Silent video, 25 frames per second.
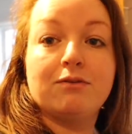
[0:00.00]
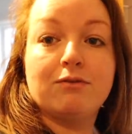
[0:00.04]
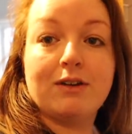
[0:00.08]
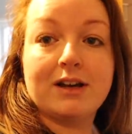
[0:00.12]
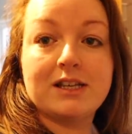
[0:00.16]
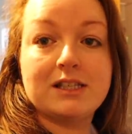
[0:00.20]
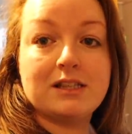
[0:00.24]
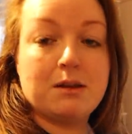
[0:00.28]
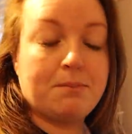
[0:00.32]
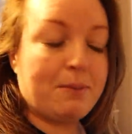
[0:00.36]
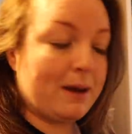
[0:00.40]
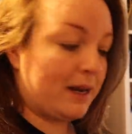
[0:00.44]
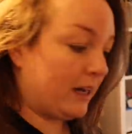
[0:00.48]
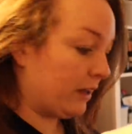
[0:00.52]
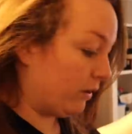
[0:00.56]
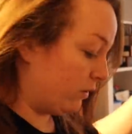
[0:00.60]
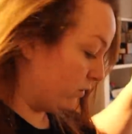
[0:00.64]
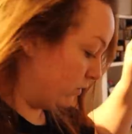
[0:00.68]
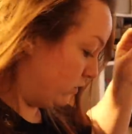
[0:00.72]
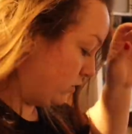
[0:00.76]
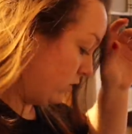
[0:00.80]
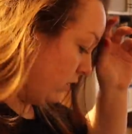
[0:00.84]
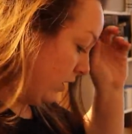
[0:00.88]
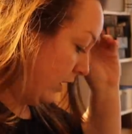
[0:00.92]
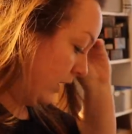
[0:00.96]
rest of the bedding
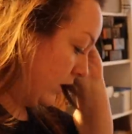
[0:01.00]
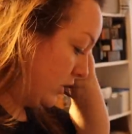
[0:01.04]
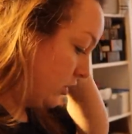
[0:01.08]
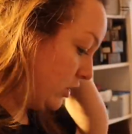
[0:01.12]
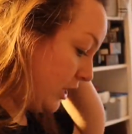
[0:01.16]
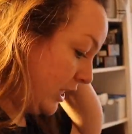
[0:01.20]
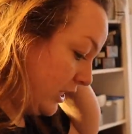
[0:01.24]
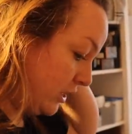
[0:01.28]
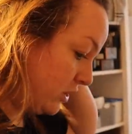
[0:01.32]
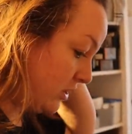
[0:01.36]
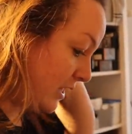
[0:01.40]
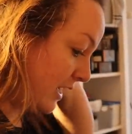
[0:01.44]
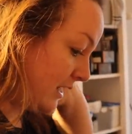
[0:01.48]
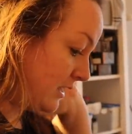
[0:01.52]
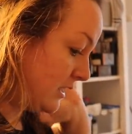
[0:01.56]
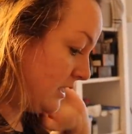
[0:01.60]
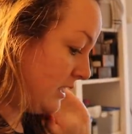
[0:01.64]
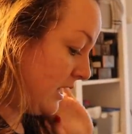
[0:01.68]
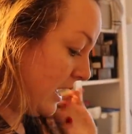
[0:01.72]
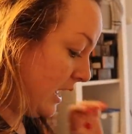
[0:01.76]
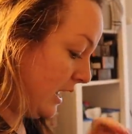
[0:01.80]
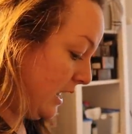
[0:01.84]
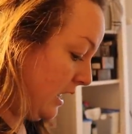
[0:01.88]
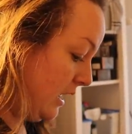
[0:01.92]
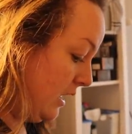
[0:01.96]
on so that I can change that
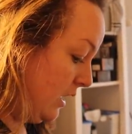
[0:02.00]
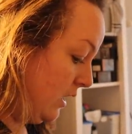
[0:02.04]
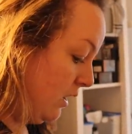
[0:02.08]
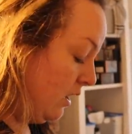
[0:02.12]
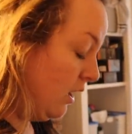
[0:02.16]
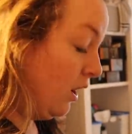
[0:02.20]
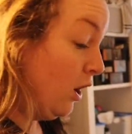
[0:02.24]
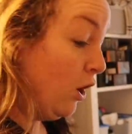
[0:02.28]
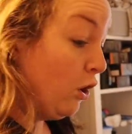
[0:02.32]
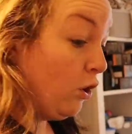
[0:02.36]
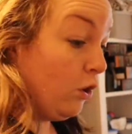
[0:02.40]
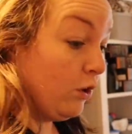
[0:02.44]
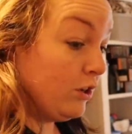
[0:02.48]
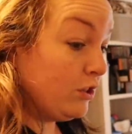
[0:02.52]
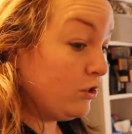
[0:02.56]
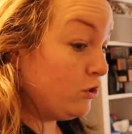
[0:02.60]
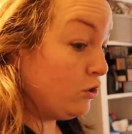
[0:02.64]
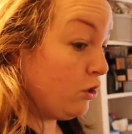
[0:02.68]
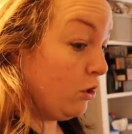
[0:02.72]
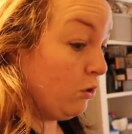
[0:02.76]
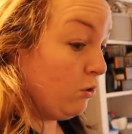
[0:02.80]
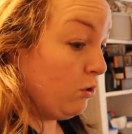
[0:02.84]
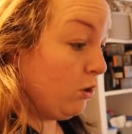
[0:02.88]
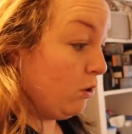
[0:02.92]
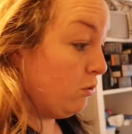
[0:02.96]
today. God, it's
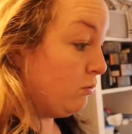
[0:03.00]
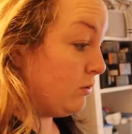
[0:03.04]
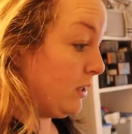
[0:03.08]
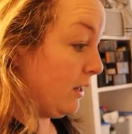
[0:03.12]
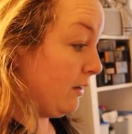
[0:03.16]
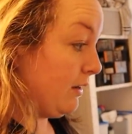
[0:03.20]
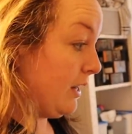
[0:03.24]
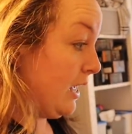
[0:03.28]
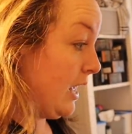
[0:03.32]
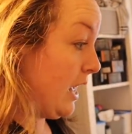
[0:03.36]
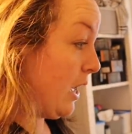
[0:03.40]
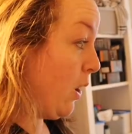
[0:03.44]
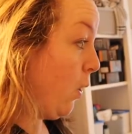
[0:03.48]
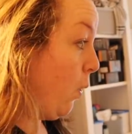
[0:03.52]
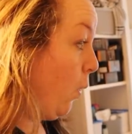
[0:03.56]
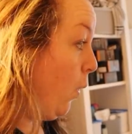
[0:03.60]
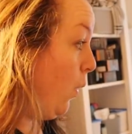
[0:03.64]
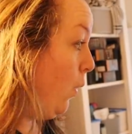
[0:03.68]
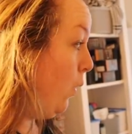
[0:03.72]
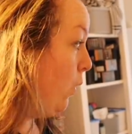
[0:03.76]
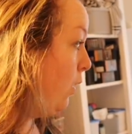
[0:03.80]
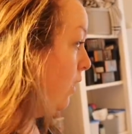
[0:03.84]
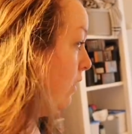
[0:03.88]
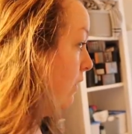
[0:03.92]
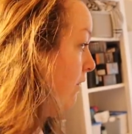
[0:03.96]
so cold down here.
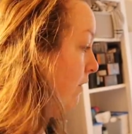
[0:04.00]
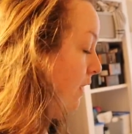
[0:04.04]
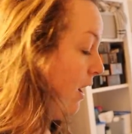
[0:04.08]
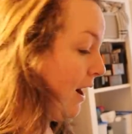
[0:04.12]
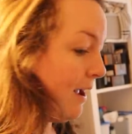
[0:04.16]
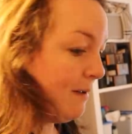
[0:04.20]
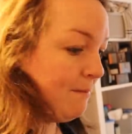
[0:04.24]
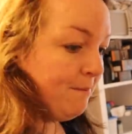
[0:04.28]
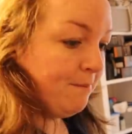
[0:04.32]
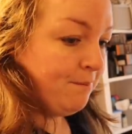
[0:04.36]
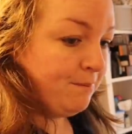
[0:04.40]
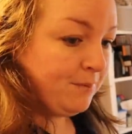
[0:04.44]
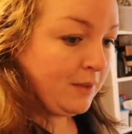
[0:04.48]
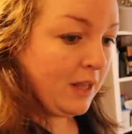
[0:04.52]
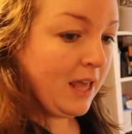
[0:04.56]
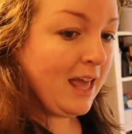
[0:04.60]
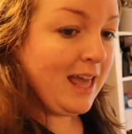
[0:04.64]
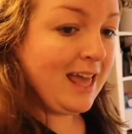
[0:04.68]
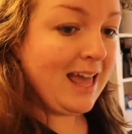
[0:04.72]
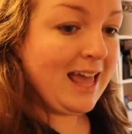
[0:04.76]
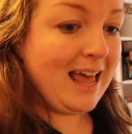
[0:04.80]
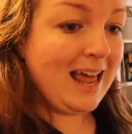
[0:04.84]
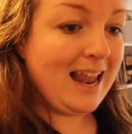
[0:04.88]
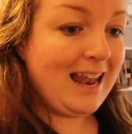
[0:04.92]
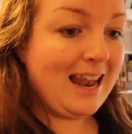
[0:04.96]
Oh, right.
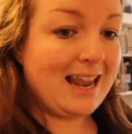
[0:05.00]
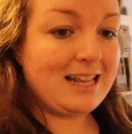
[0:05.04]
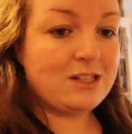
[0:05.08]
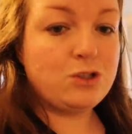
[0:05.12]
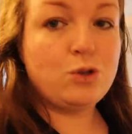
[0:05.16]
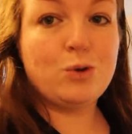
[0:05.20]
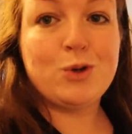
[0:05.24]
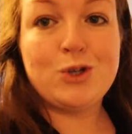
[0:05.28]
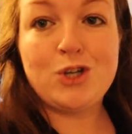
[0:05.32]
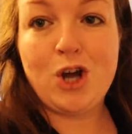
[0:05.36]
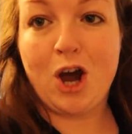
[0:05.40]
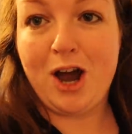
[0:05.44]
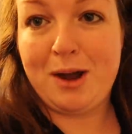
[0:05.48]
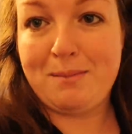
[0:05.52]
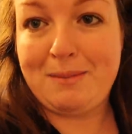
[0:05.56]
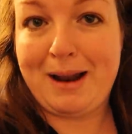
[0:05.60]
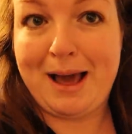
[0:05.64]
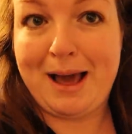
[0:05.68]
Let's do a time